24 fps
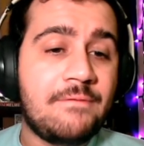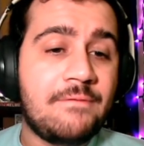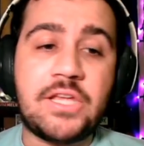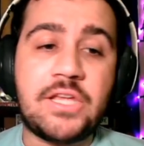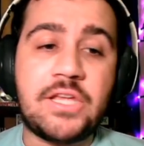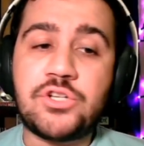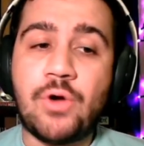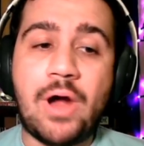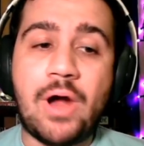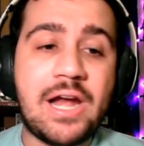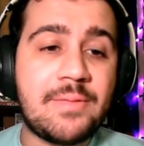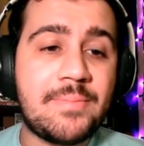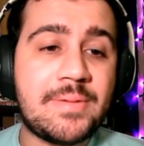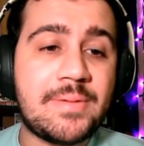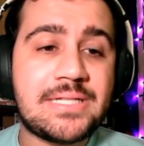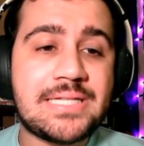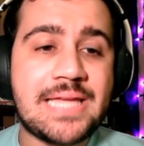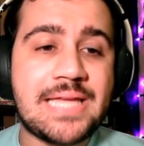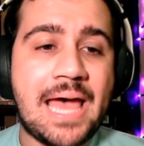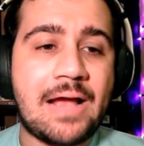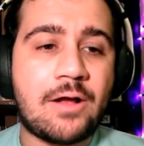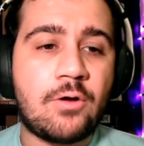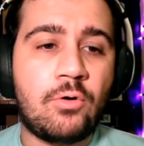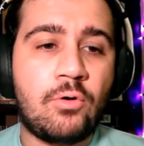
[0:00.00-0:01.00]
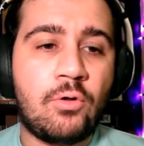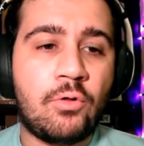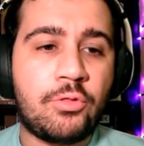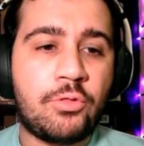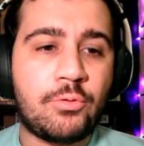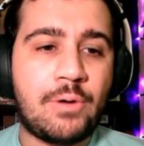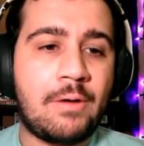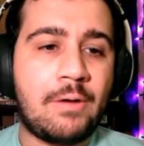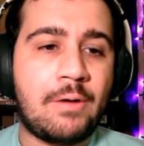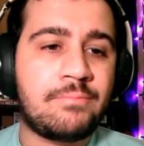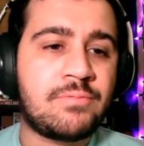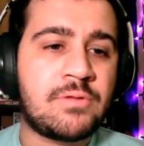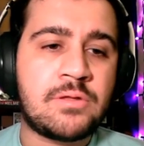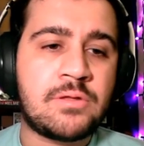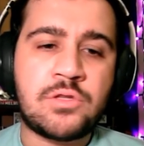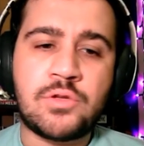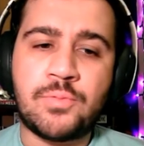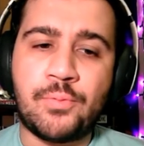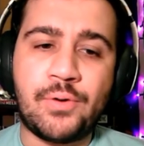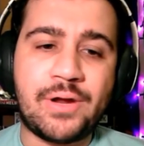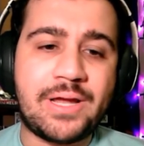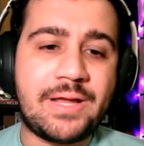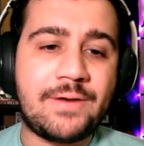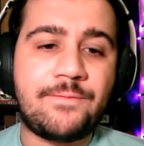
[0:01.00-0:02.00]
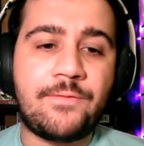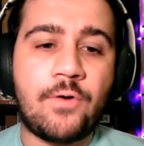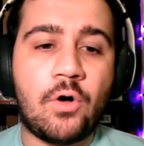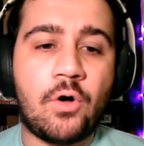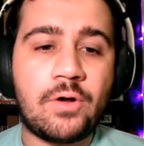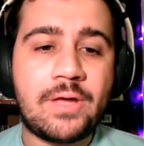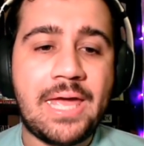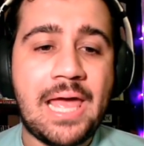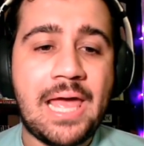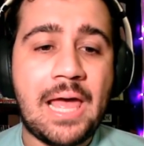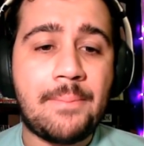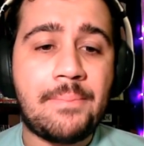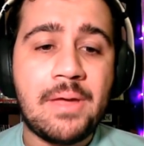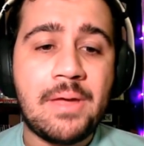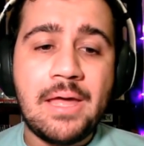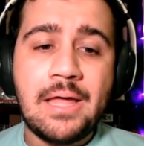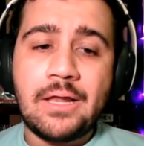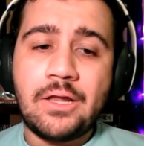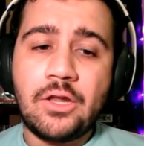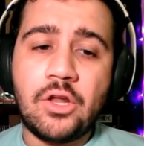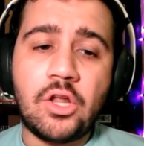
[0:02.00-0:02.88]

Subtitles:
They tried him at tackle throughout spring and fall camp.